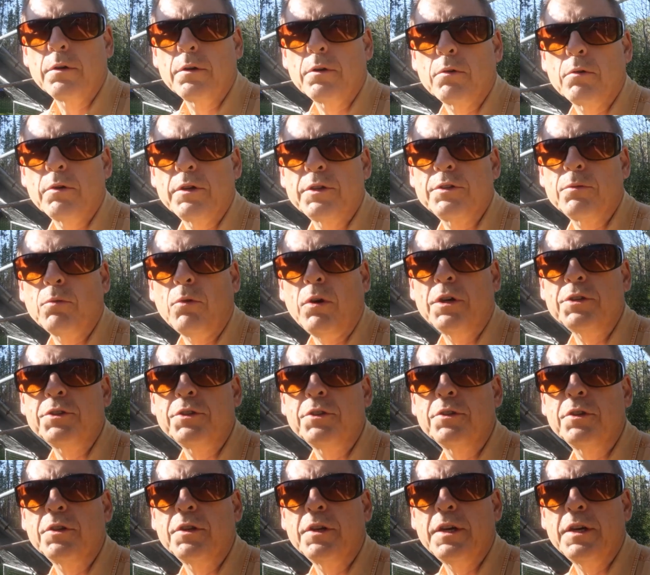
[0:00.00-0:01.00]
Chris
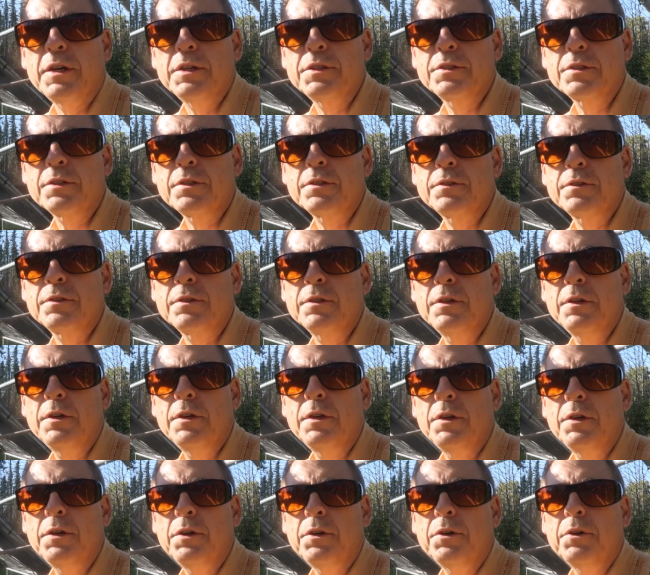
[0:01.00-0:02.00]
Washington asks,
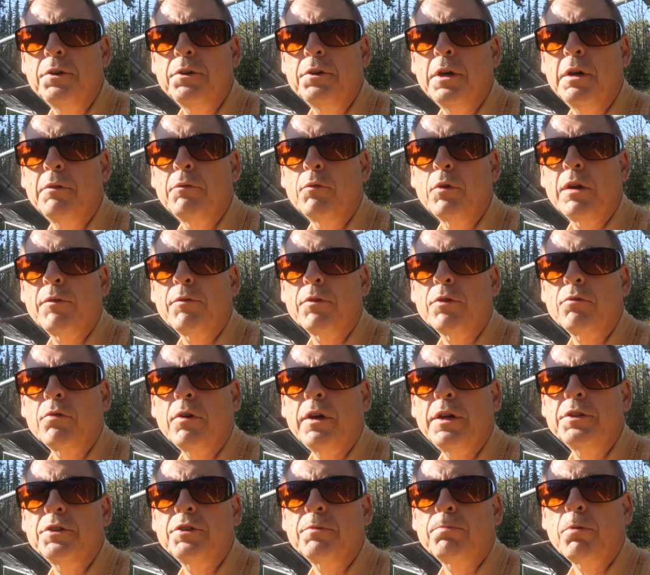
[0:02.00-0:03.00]
have we ever
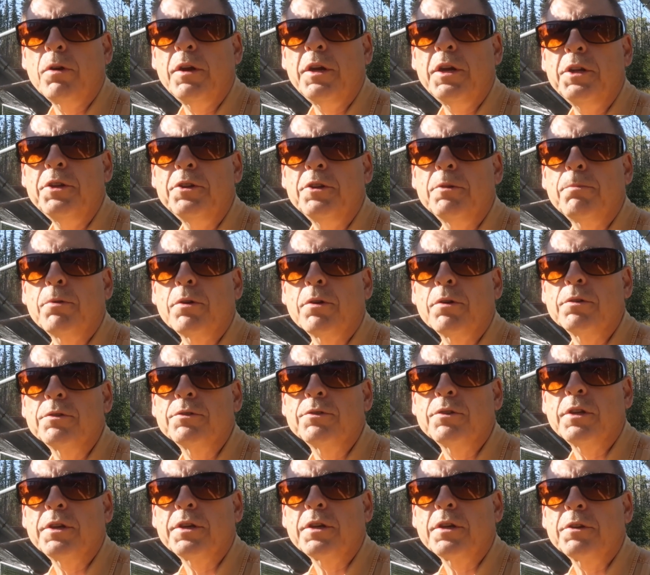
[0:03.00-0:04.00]
tried spraying the
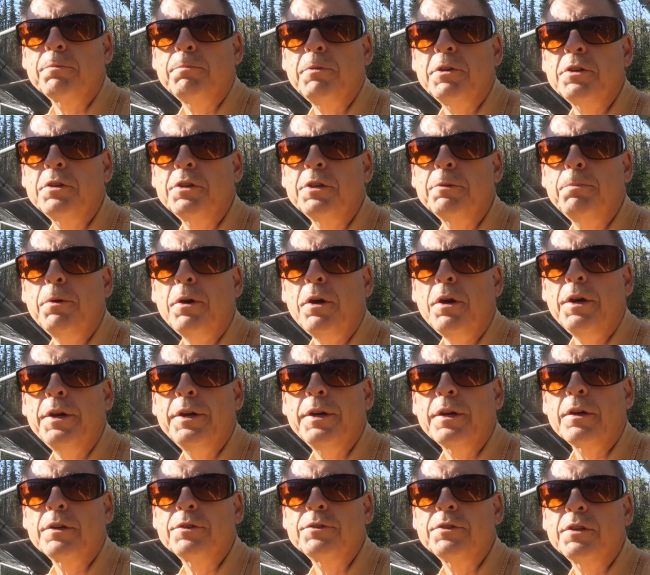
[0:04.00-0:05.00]
birds, like especially
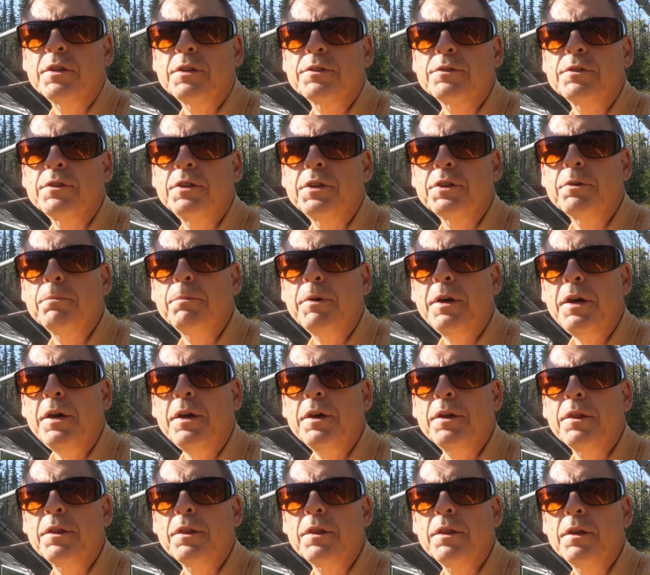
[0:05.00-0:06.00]
Pi, because he doesn't take a
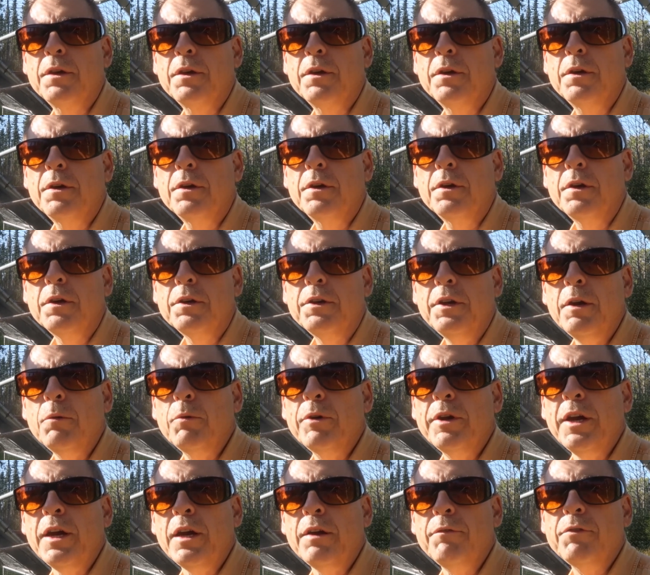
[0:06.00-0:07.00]
bath? Yeah,
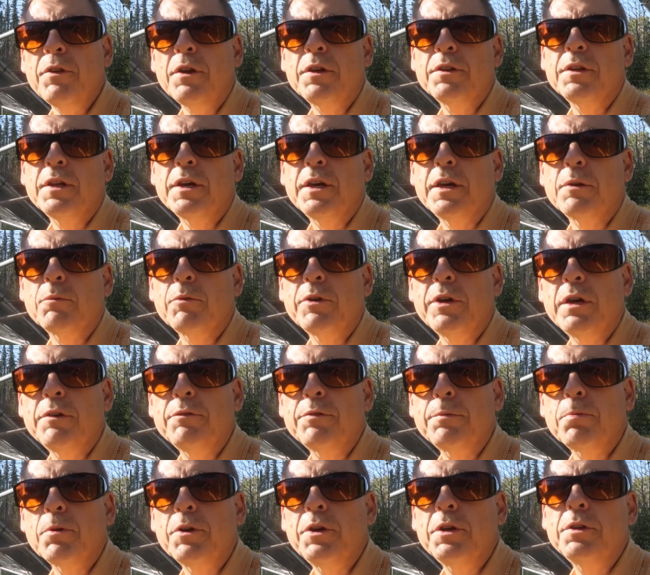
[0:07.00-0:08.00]
we have done that. We have
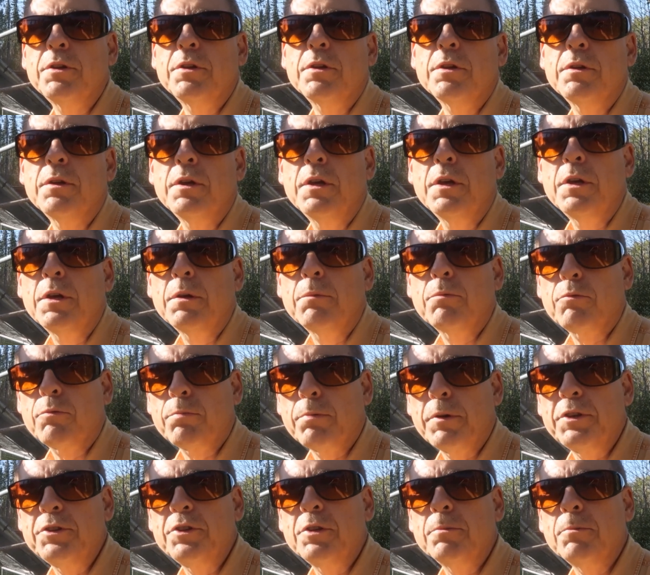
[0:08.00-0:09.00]
sprayed
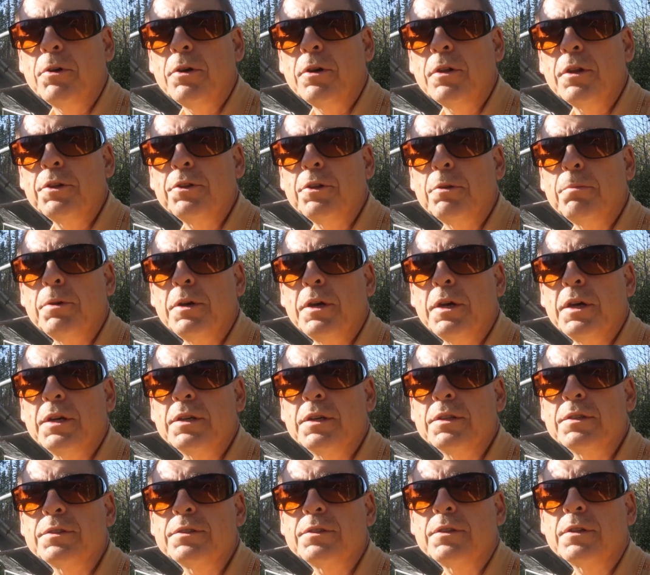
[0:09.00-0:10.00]
them all in the
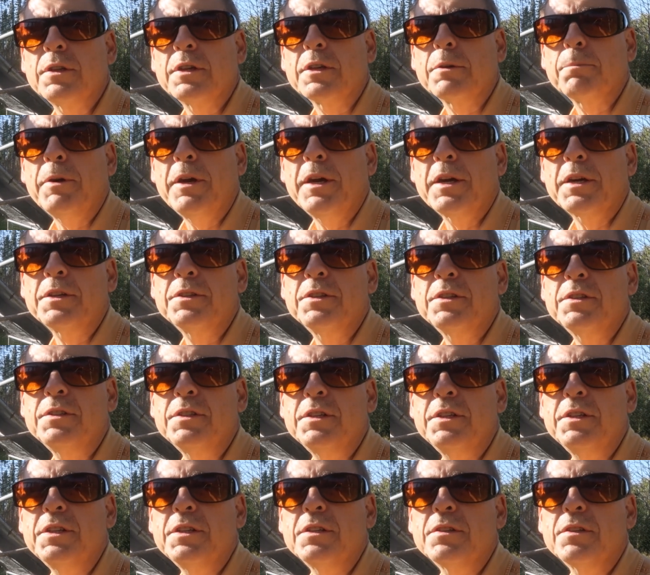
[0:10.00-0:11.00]
past. Like back in the
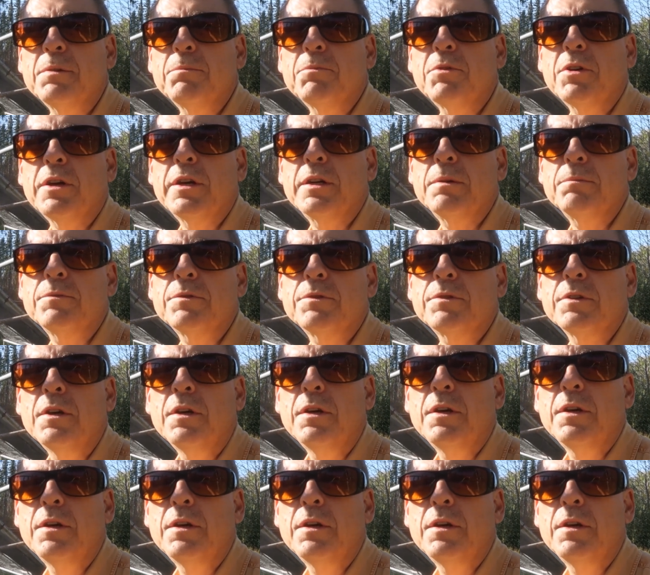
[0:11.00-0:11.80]
city, sometimes